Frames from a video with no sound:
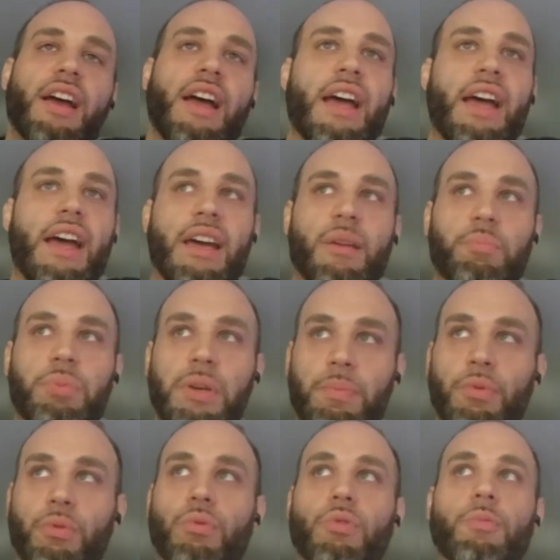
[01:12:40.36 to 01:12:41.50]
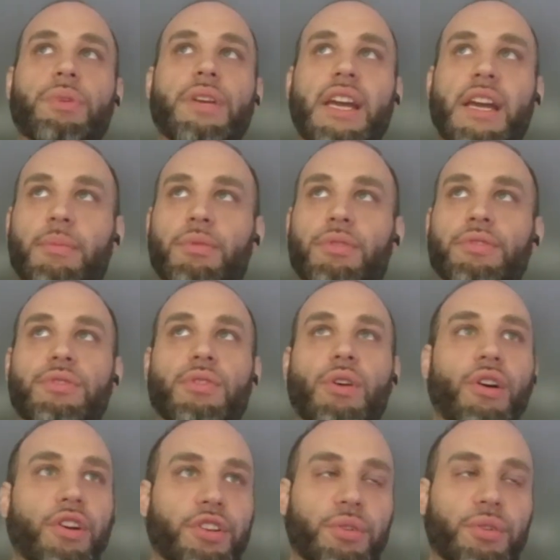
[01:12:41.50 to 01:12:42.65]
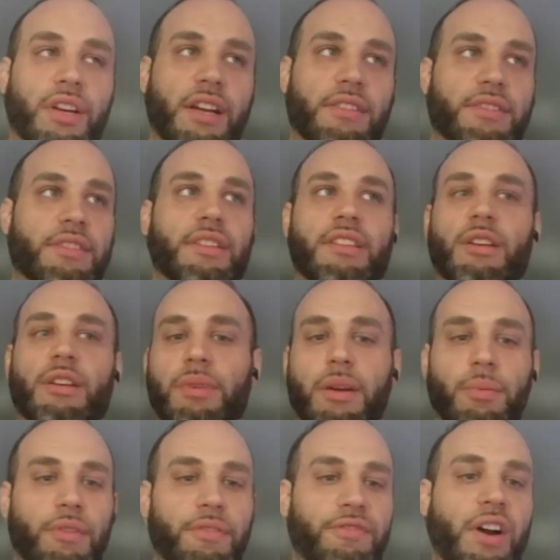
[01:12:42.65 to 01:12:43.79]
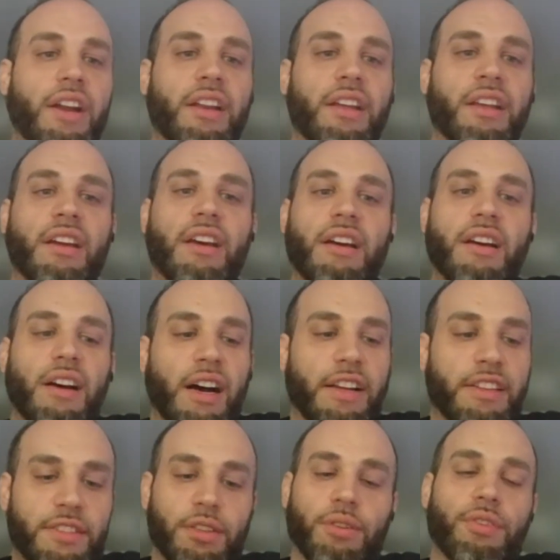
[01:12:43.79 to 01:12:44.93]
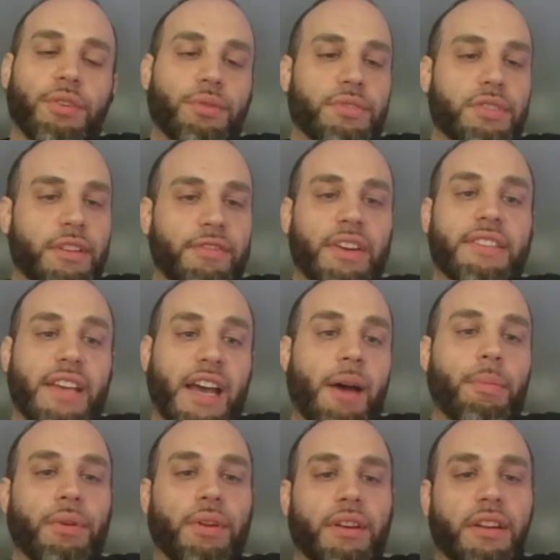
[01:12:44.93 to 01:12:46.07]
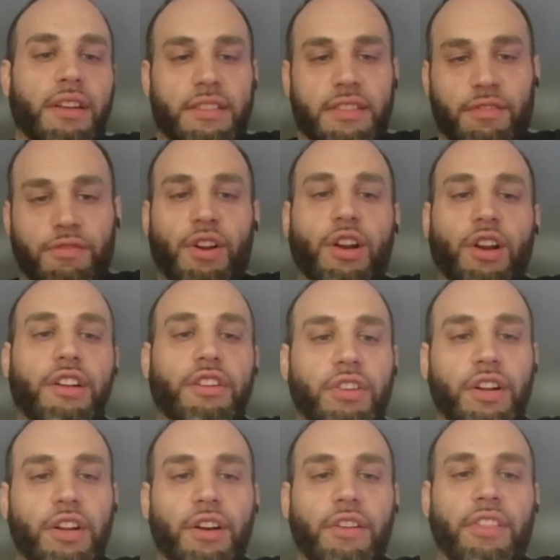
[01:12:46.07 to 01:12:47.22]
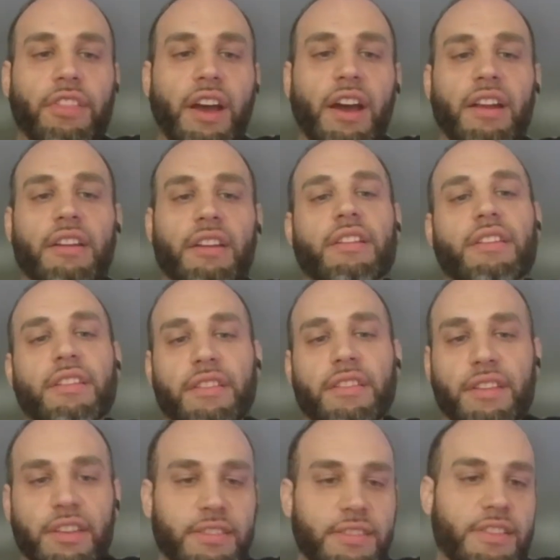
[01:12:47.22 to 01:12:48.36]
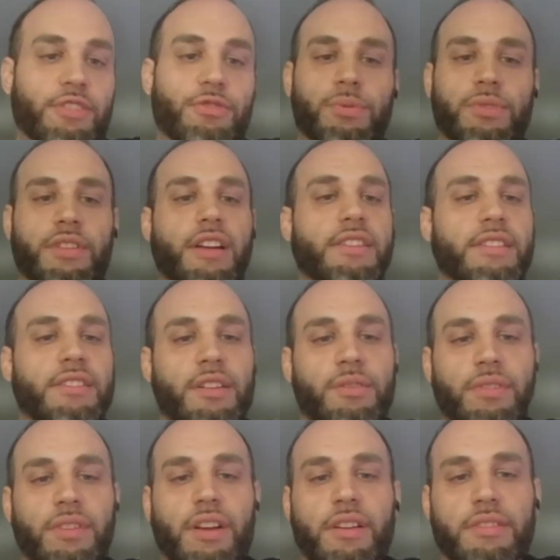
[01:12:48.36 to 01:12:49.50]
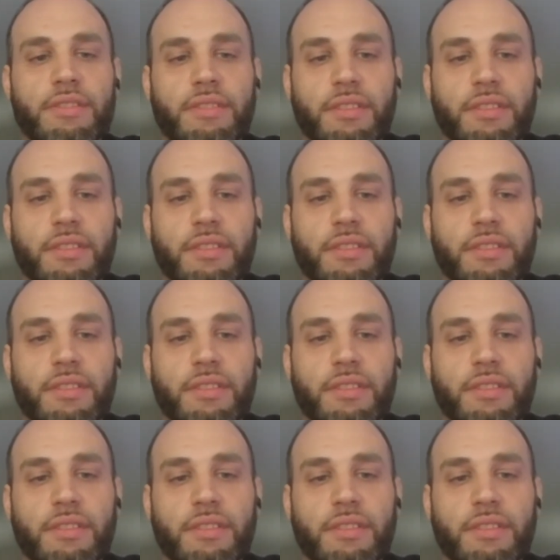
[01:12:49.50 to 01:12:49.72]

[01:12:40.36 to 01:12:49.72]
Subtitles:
And people will be able to argue against it, they'll be able to fight it until those events happen. And it's like very clear that this was not decentralized.